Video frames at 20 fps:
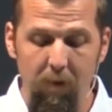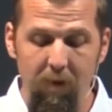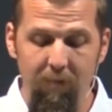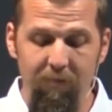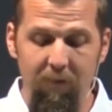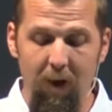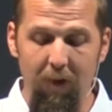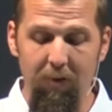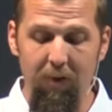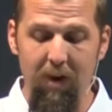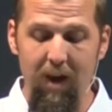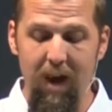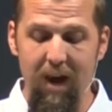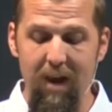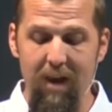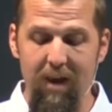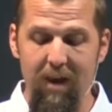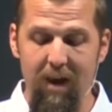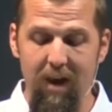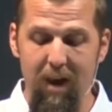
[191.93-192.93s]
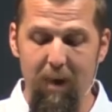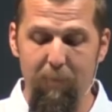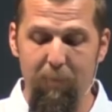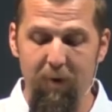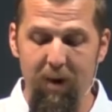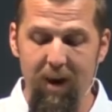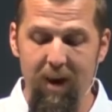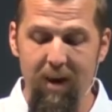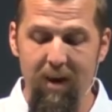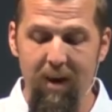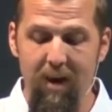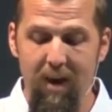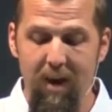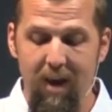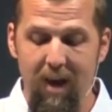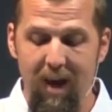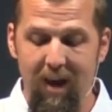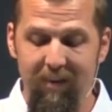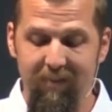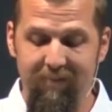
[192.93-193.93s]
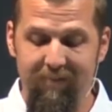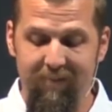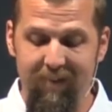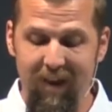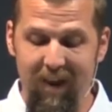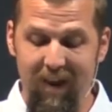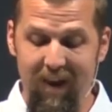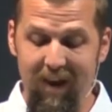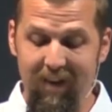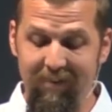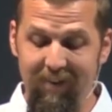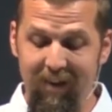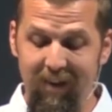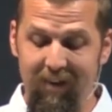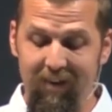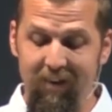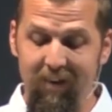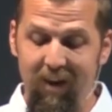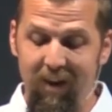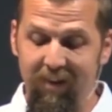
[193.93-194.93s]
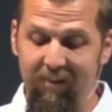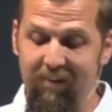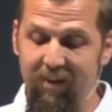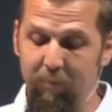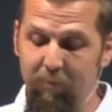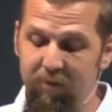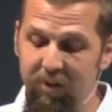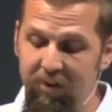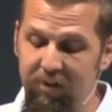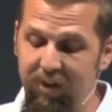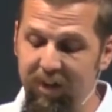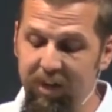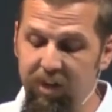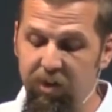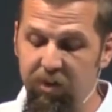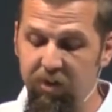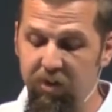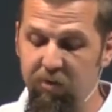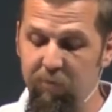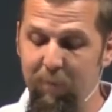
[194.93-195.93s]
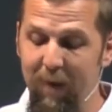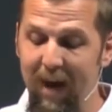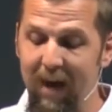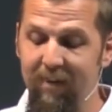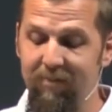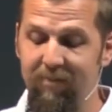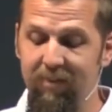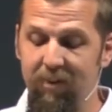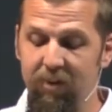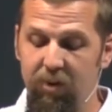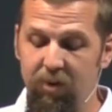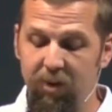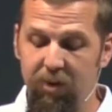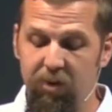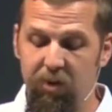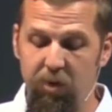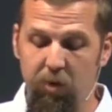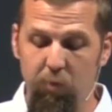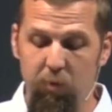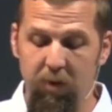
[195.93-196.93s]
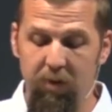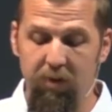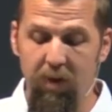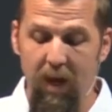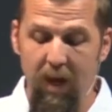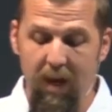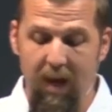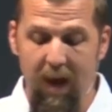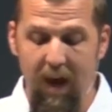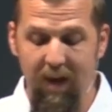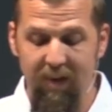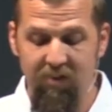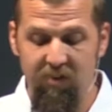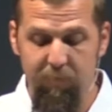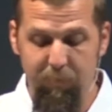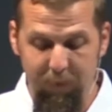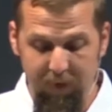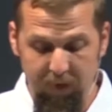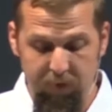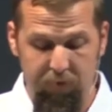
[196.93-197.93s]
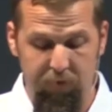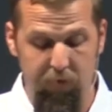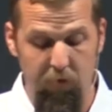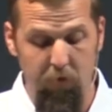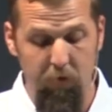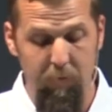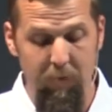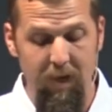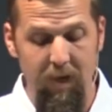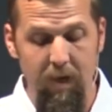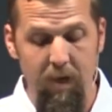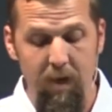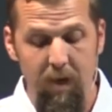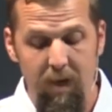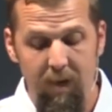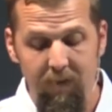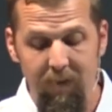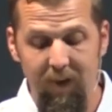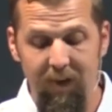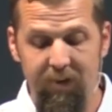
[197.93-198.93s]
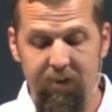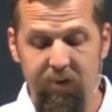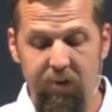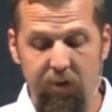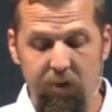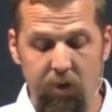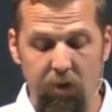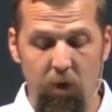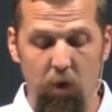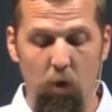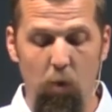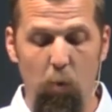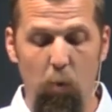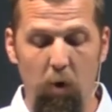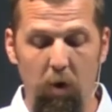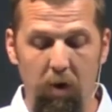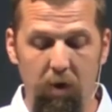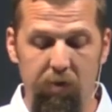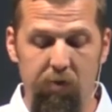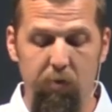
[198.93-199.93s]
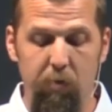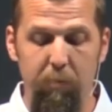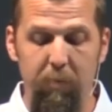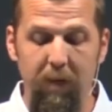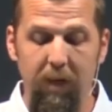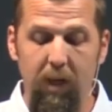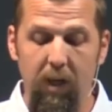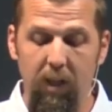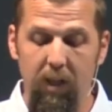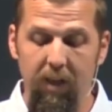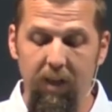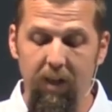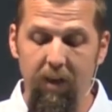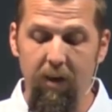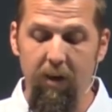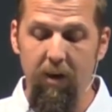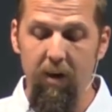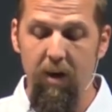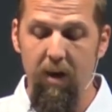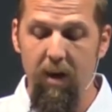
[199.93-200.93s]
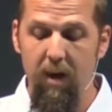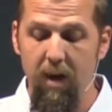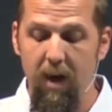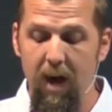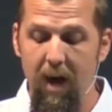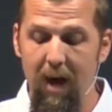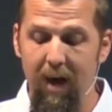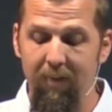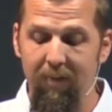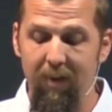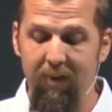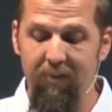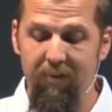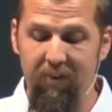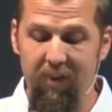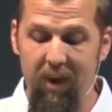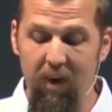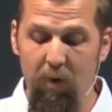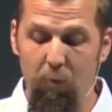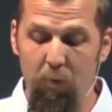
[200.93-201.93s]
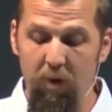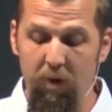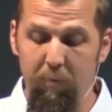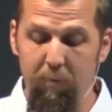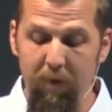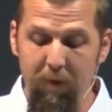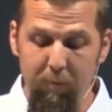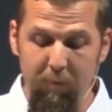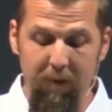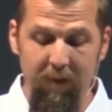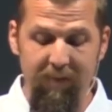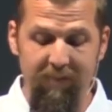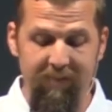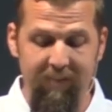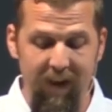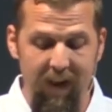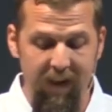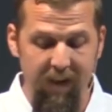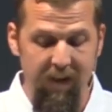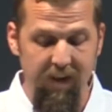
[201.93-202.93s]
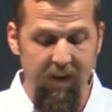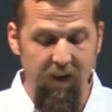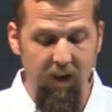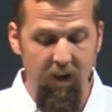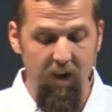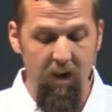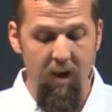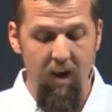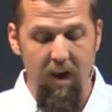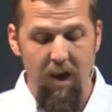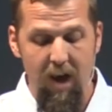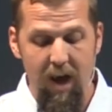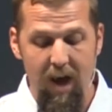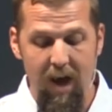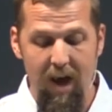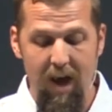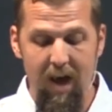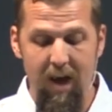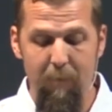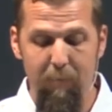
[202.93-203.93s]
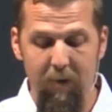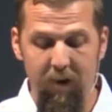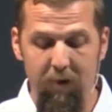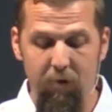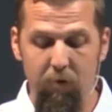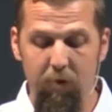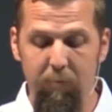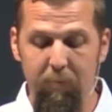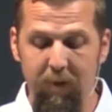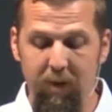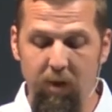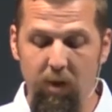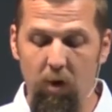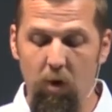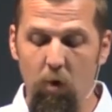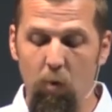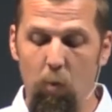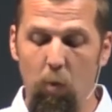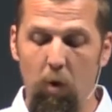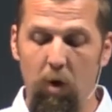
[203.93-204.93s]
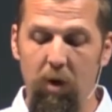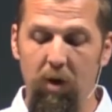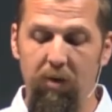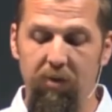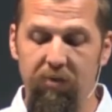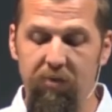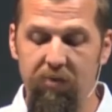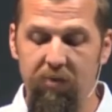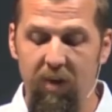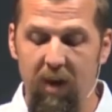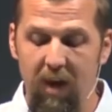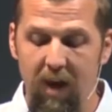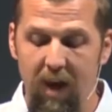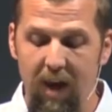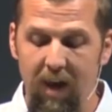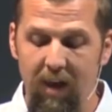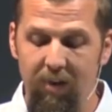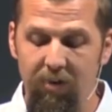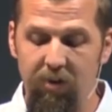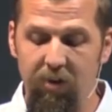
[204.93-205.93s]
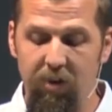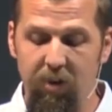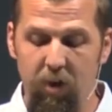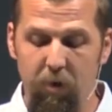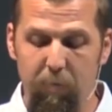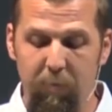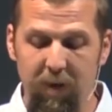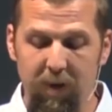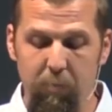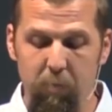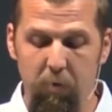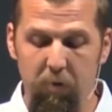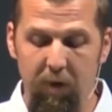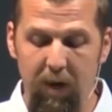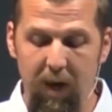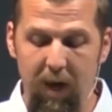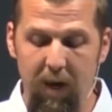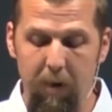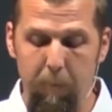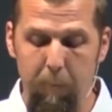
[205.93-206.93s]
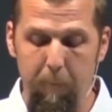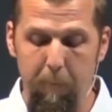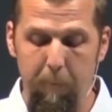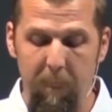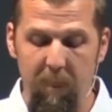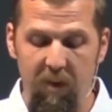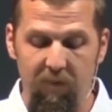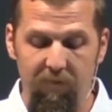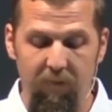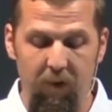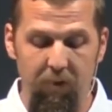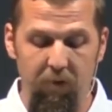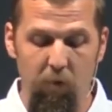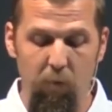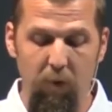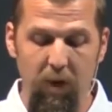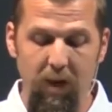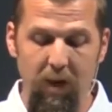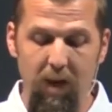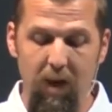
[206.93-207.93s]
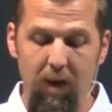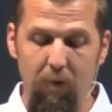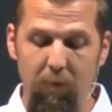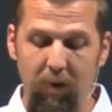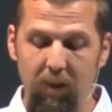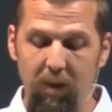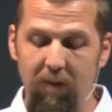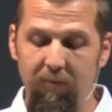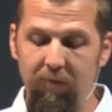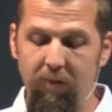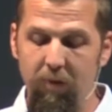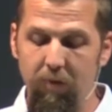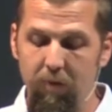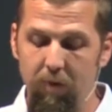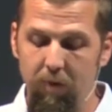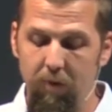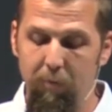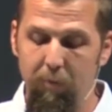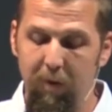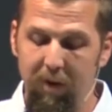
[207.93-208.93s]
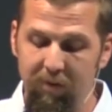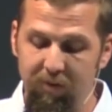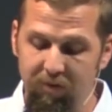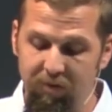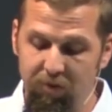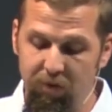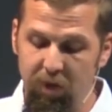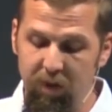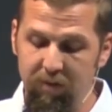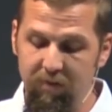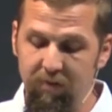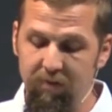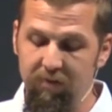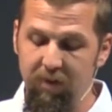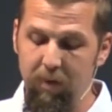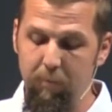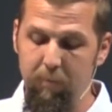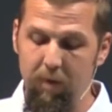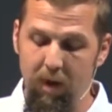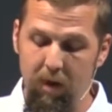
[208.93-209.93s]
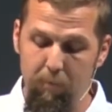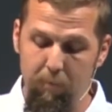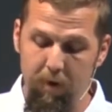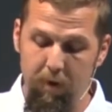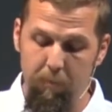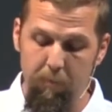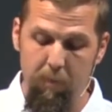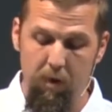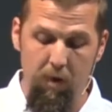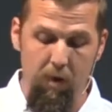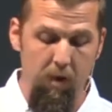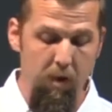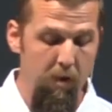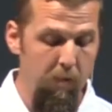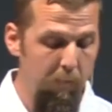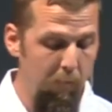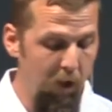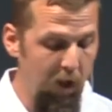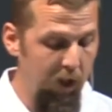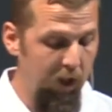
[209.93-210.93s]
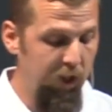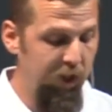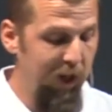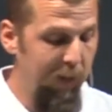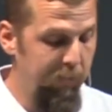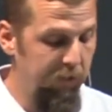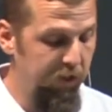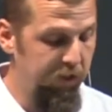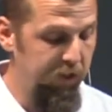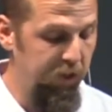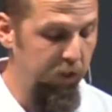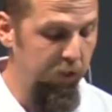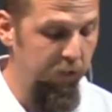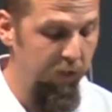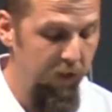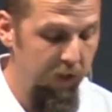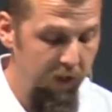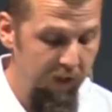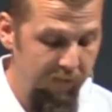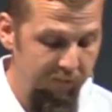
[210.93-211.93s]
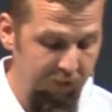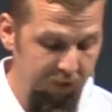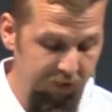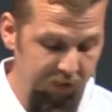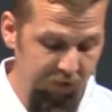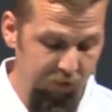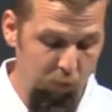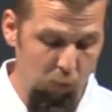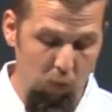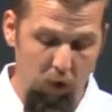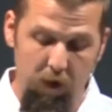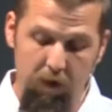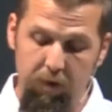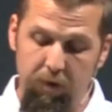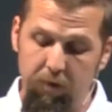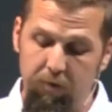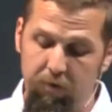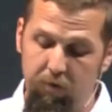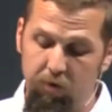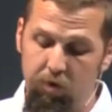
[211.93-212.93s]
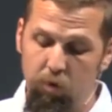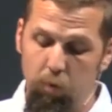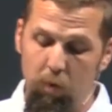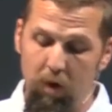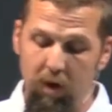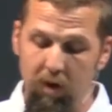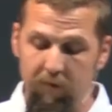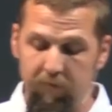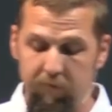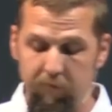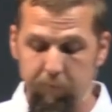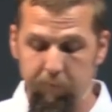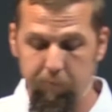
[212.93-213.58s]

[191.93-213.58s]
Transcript: Father, I, uh, I pray as, uh, as I attempt to teach this passage that you would uh, speak through me, that your words would be clear, uh, that, that it wouldn't be me standing here, uh, but it would be your words uh, to your people, God. Father, we, we love you and pray this in Jesus' name. Amen. Mark chapter 2, verses 1 through 12.